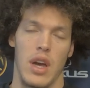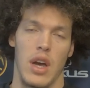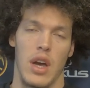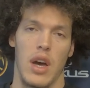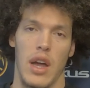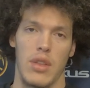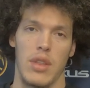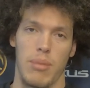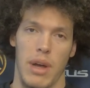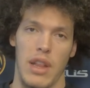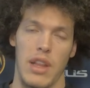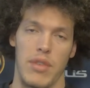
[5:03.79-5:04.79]
Uh, I don't think
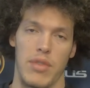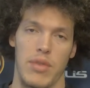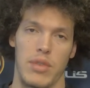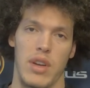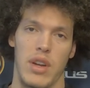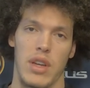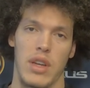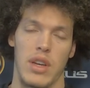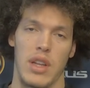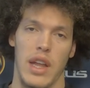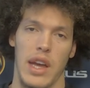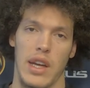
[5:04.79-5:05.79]
my lift was very
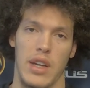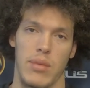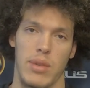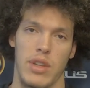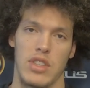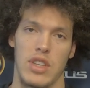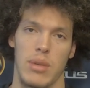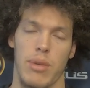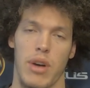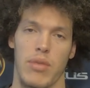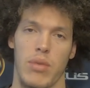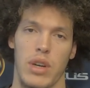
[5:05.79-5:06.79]
good. Like I couldn't really jump
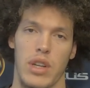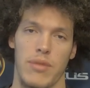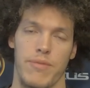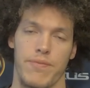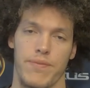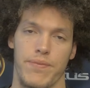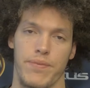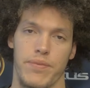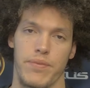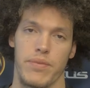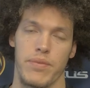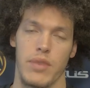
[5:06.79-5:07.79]
off one.
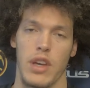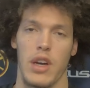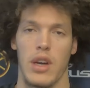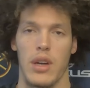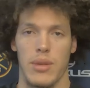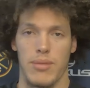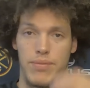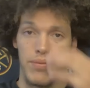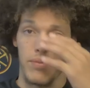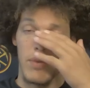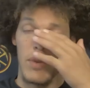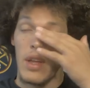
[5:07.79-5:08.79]
Um,
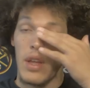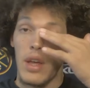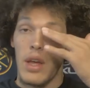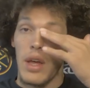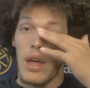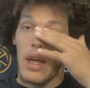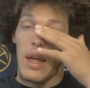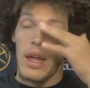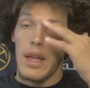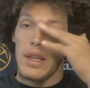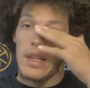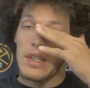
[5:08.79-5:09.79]
and,
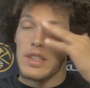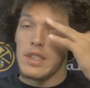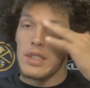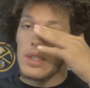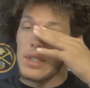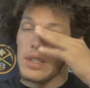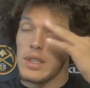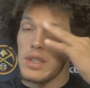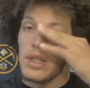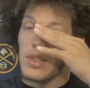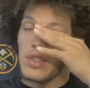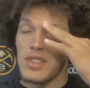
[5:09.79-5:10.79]
and, then just you
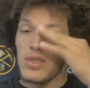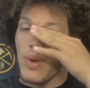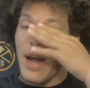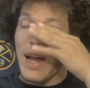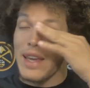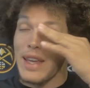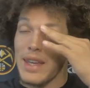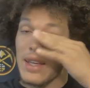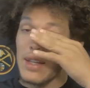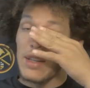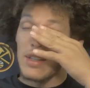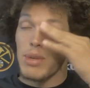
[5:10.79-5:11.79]
know just dragging it,
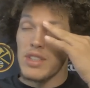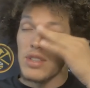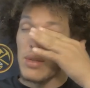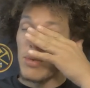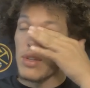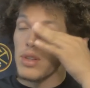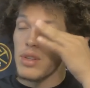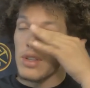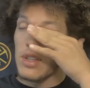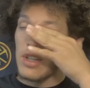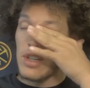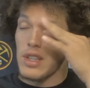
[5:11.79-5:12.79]
especially with
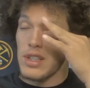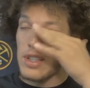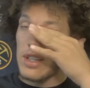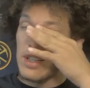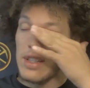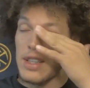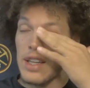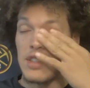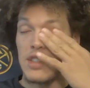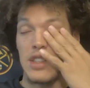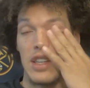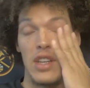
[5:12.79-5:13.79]
the
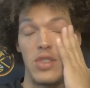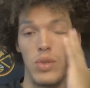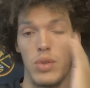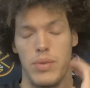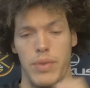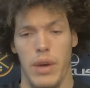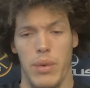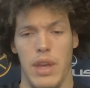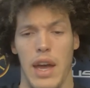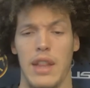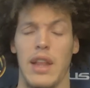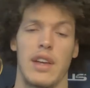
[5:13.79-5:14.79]
condensed schedule that we
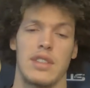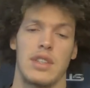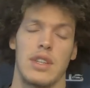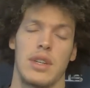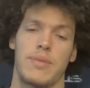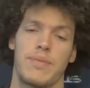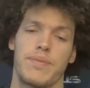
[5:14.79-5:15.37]
had last year.